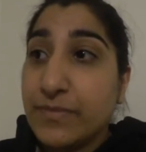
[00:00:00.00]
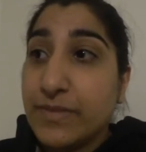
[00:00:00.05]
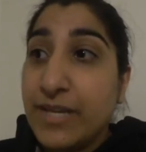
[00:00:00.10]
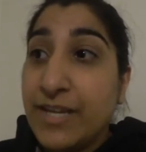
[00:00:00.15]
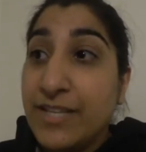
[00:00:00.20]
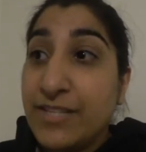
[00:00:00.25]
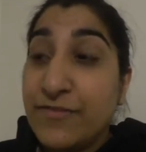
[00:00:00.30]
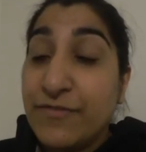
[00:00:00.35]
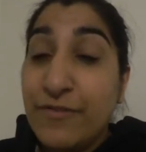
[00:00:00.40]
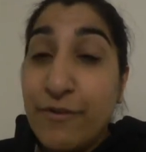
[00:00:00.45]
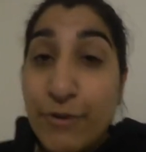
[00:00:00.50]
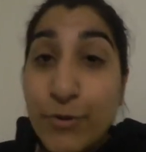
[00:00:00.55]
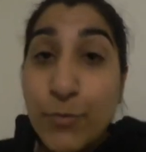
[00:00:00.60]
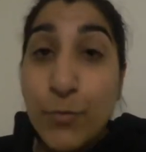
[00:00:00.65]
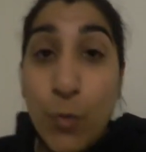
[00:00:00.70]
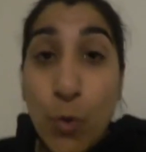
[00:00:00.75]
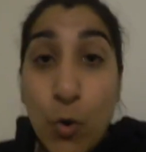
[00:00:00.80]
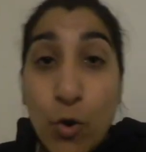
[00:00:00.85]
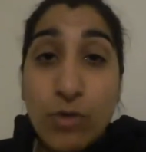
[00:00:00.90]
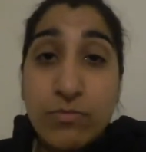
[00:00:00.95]
It's very
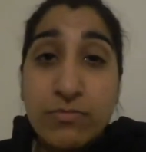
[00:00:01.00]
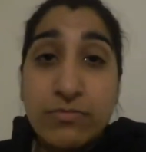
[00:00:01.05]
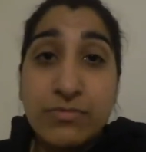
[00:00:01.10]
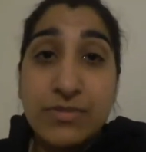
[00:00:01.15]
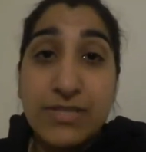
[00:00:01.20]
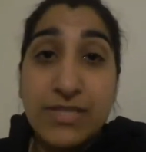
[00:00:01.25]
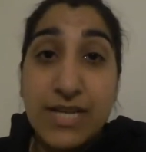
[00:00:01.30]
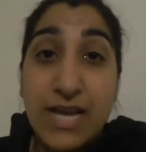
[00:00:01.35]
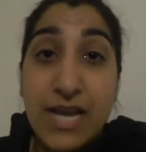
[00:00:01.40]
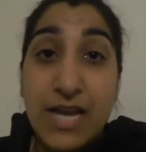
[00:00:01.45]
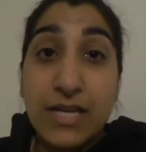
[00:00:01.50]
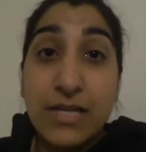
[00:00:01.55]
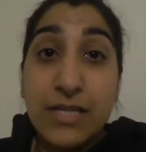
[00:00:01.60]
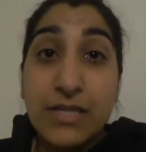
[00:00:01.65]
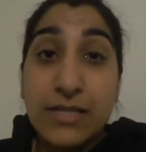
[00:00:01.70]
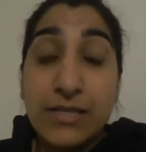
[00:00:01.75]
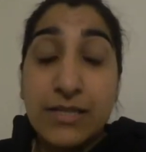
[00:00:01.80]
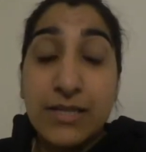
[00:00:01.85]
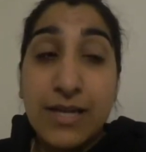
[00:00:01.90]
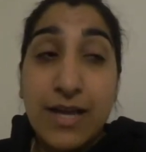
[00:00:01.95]
warm
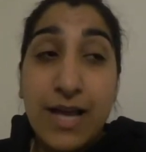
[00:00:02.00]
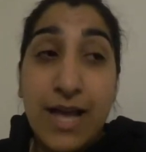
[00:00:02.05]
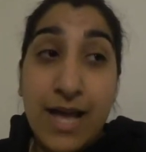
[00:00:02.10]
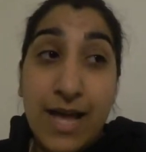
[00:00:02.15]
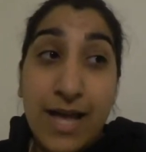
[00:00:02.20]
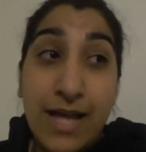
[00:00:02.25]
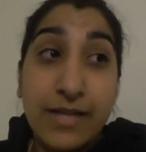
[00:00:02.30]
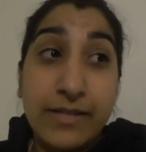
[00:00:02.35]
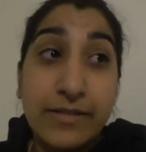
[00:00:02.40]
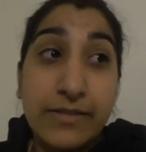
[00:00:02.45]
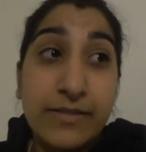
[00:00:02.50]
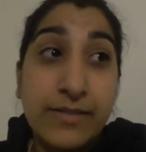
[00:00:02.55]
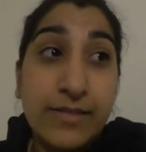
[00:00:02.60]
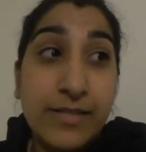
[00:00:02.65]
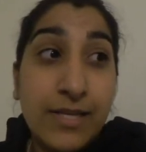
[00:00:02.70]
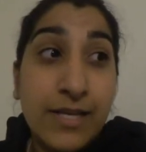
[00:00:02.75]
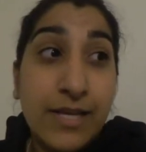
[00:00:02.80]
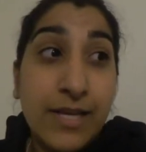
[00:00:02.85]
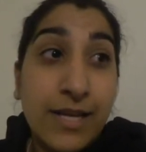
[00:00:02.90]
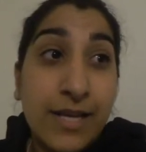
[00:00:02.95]
tonight and
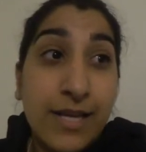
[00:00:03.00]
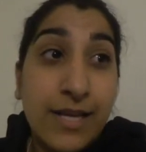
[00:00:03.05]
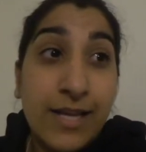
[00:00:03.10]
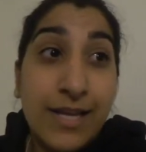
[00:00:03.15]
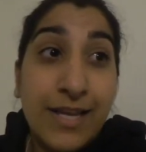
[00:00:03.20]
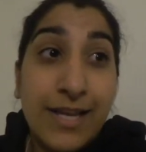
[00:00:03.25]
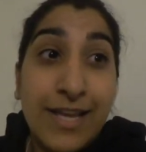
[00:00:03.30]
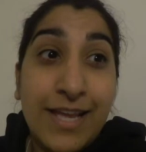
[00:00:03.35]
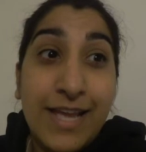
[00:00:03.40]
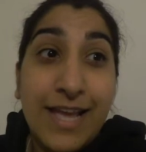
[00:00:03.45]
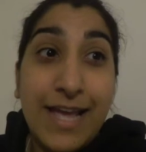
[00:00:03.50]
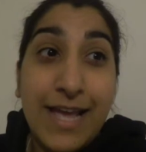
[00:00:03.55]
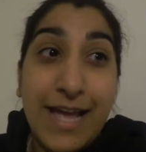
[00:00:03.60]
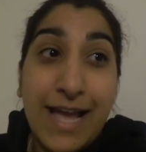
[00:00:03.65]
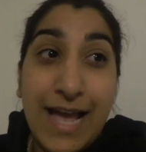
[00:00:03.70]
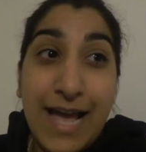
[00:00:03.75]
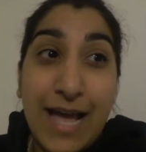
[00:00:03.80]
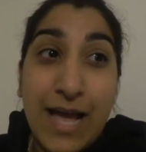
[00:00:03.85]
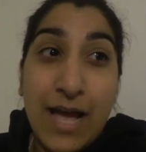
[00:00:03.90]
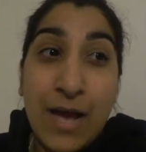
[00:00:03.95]

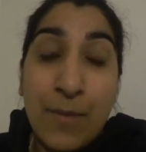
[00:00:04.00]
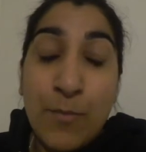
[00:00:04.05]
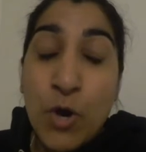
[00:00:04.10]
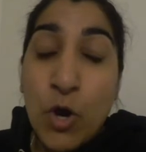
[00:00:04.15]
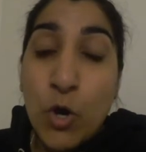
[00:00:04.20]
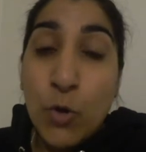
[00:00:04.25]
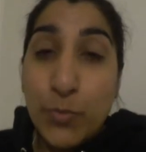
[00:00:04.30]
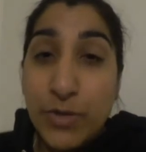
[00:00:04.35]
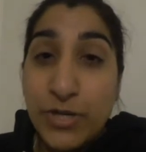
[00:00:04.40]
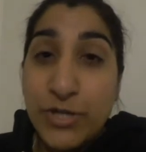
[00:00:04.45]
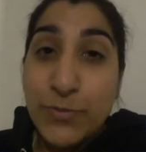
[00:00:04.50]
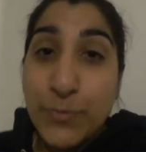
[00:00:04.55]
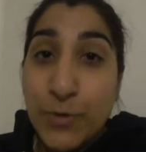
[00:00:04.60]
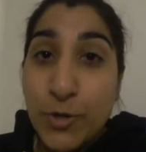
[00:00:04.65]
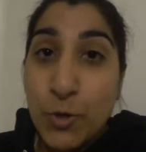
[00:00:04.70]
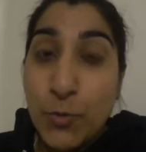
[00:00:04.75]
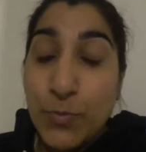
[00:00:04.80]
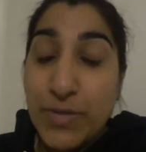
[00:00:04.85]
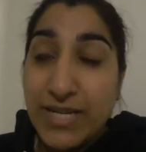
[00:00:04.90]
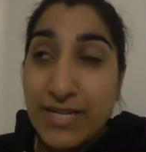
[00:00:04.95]
I'm hoping
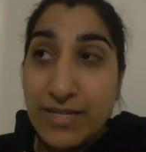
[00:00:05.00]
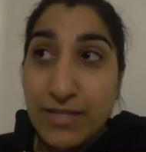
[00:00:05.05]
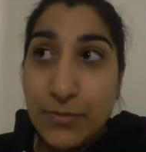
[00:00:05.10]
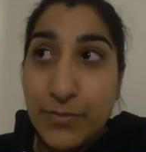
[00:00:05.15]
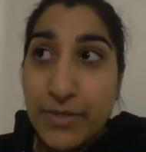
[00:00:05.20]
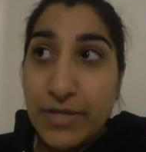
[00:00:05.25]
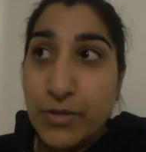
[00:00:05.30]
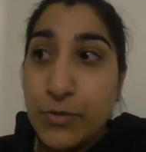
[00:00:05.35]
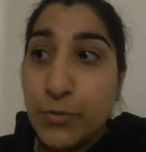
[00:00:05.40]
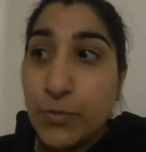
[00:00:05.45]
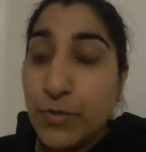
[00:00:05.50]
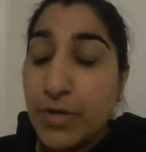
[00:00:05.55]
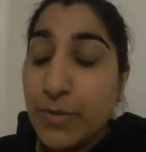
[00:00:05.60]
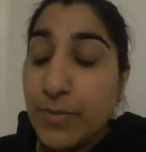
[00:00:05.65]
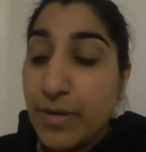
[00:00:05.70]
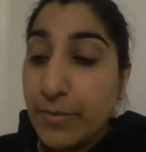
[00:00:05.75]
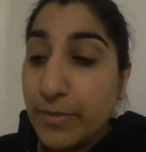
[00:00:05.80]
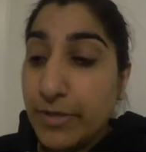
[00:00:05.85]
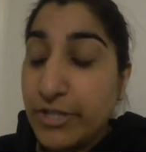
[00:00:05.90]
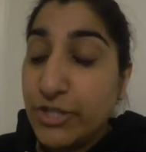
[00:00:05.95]
tomorrow will be a little bit cooler,
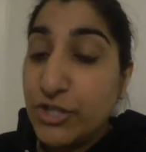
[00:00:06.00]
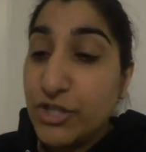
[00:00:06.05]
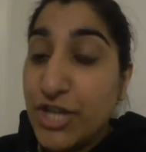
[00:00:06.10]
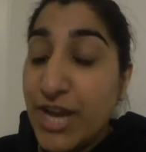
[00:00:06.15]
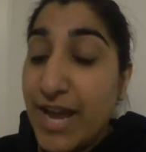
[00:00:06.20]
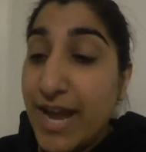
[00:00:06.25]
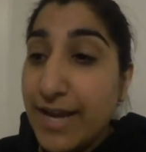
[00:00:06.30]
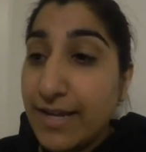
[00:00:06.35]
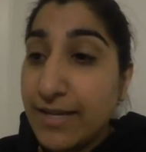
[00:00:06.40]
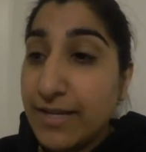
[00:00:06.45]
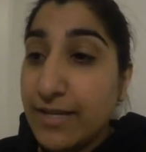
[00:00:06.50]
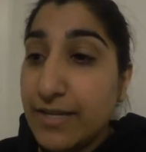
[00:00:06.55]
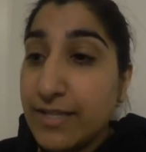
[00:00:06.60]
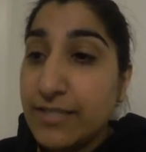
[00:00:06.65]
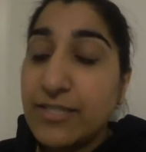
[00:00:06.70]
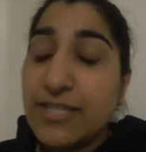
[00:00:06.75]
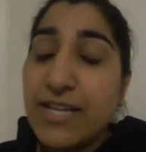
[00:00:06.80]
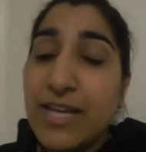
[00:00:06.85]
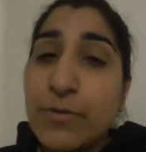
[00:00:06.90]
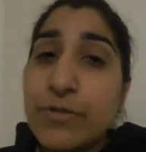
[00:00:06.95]
but I'm going to check.
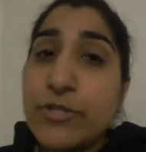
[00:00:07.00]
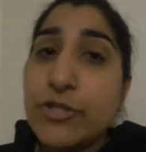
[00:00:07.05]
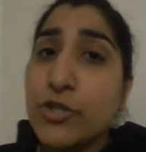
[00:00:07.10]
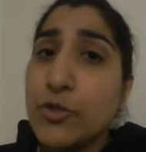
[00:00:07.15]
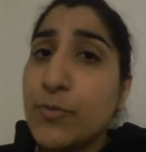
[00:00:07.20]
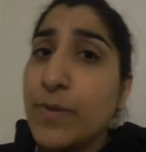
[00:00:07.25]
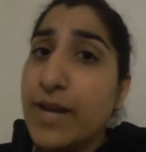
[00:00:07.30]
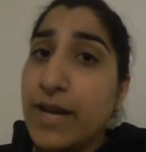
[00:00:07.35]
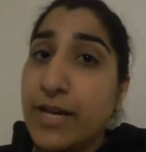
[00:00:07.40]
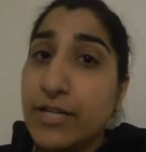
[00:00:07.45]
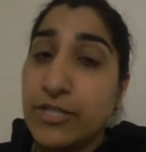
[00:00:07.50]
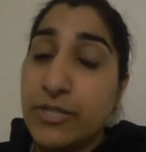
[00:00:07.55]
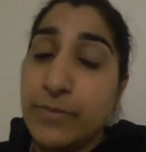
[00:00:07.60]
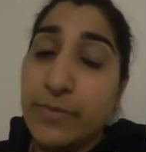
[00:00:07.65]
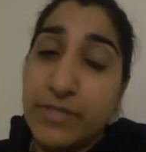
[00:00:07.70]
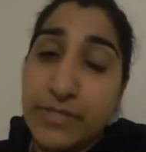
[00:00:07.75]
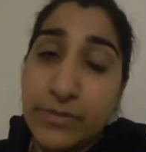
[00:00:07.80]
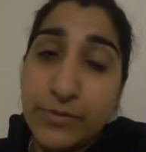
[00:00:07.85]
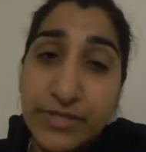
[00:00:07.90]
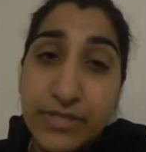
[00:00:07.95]
Today wasn't too bad, actually,
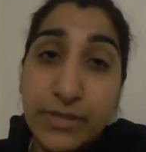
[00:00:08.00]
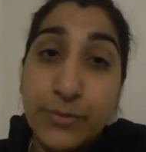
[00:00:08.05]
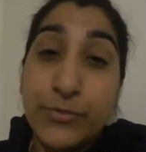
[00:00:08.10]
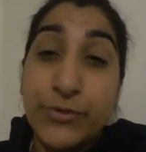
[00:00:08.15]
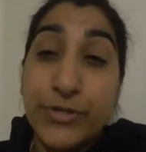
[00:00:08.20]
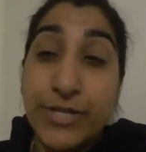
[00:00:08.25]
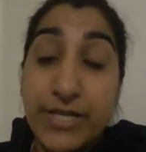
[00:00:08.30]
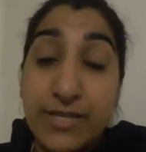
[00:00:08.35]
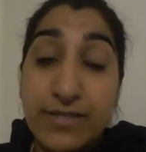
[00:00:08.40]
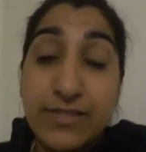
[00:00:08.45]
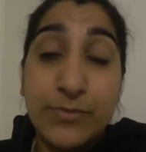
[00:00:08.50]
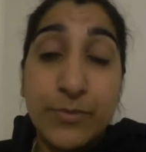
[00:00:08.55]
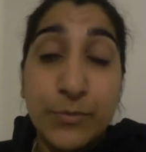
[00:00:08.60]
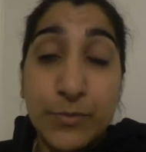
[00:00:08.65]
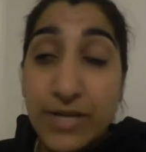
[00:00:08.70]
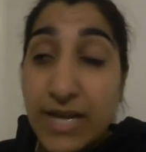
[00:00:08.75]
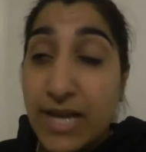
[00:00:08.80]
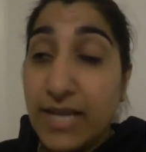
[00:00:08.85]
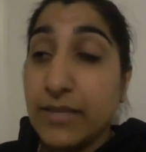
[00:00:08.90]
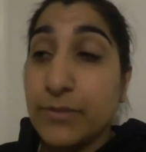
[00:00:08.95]
because there was still a breeze. I mean,
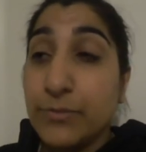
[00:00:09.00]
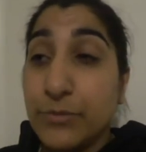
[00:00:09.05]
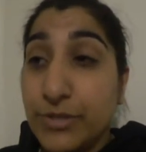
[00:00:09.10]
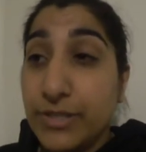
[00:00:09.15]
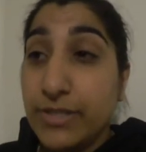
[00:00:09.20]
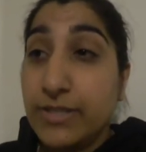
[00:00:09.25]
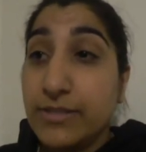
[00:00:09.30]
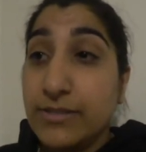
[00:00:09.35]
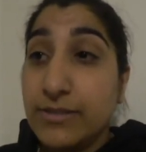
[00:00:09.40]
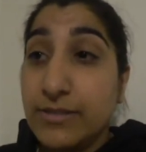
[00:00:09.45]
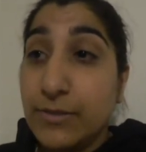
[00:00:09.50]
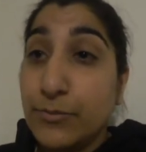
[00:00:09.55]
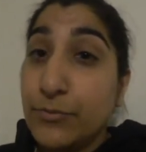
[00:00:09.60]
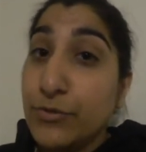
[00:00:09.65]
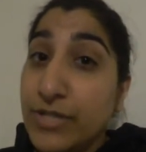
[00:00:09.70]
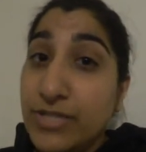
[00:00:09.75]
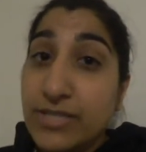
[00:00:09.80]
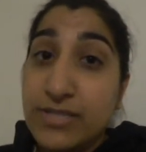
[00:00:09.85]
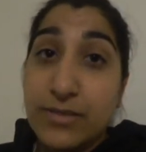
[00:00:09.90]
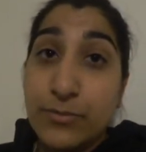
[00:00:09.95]
we like the breeze. The
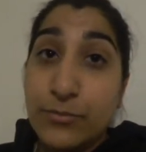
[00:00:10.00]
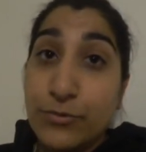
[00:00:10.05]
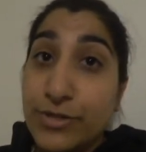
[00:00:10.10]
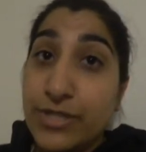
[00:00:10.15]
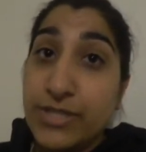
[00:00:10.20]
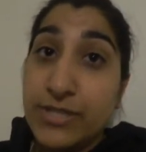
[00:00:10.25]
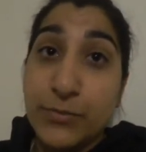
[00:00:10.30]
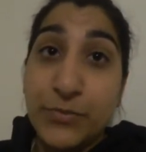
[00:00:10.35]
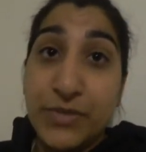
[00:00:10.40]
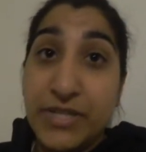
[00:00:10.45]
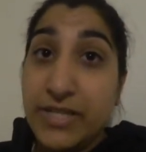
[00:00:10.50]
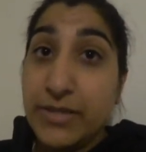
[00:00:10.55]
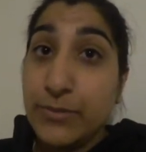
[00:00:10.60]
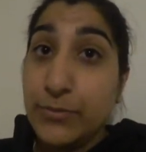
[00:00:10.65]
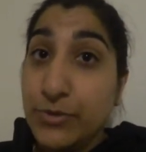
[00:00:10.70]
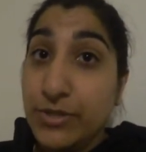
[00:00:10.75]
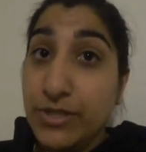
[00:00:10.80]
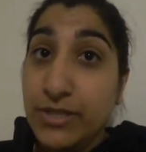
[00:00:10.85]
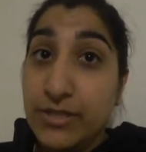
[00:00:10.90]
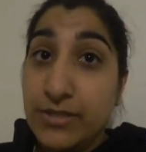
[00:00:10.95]
breeze is the breeze and we need the
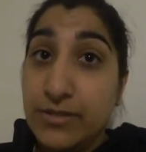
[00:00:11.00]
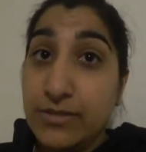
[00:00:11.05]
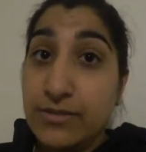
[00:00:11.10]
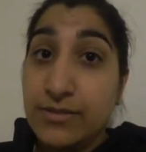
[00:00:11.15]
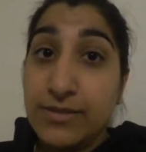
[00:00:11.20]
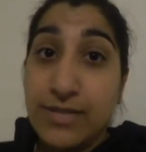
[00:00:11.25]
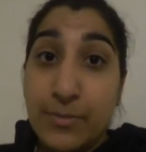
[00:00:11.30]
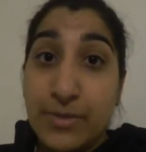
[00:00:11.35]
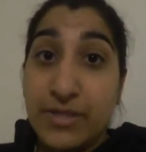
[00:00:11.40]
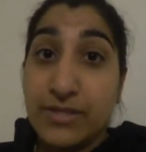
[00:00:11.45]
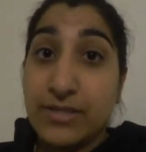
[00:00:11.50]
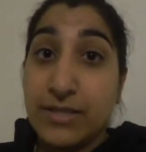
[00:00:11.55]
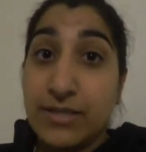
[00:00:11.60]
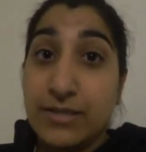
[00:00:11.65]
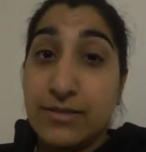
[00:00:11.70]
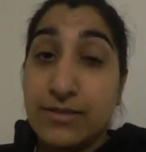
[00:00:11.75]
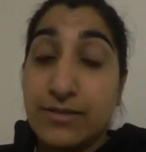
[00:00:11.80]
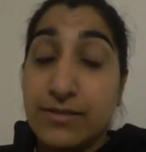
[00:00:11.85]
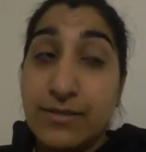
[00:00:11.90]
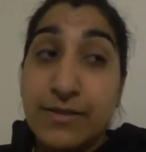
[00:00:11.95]
breeze. Does that make
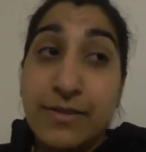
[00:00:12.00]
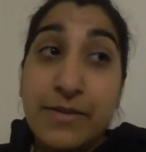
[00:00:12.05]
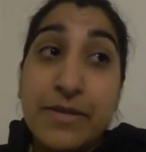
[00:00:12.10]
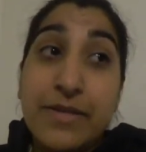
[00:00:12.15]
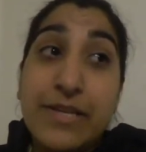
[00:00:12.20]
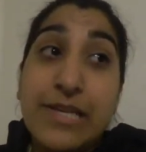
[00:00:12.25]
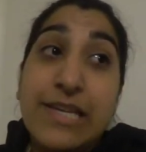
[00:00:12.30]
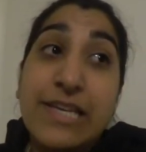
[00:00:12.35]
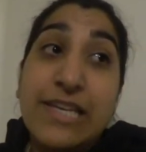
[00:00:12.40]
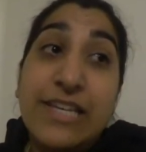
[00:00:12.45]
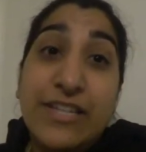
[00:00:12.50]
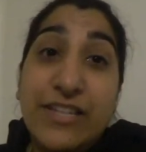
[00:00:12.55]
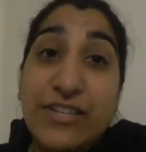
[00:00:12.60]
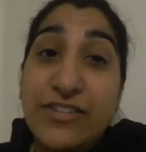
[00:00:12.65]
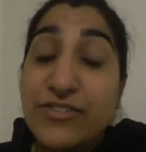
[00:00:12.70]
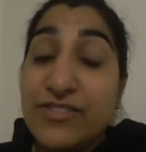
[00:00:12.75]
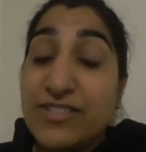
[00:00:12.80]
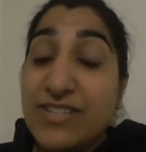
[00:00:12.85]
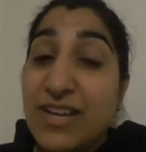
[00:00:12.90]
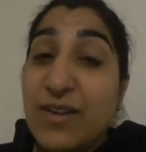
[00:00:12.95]
sense? You're
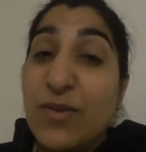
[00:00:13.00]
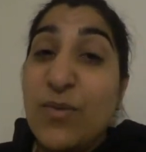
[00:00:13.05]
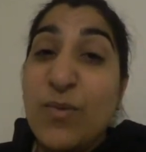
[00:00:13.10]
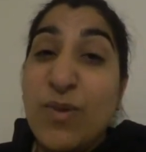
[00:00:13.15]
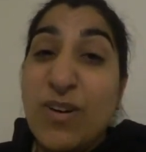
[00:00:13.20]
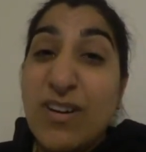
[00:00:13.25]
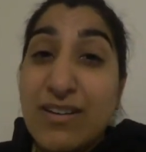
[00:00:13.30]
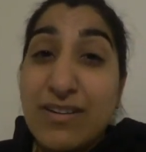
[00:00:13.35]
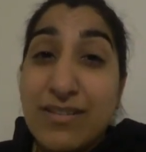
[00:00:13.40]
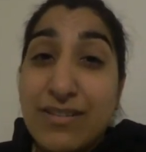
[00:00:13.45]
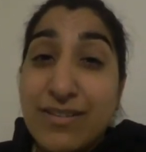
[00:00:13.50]
just like, what?